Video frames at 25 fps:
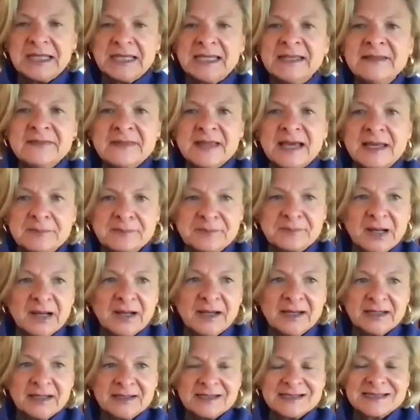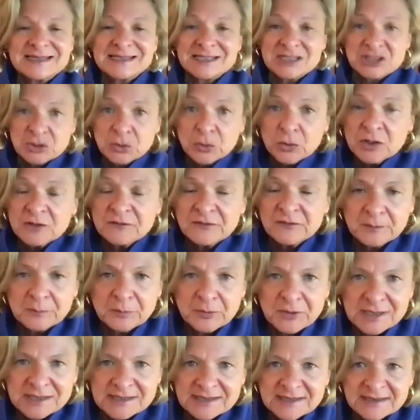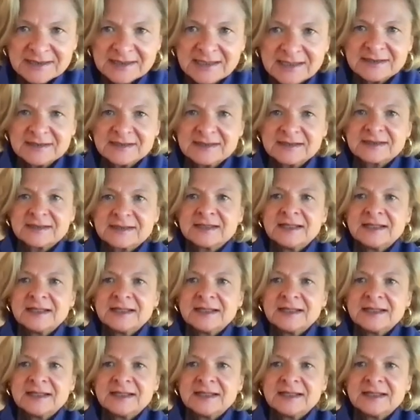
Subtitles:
in that bind? It's sort of unprecedented.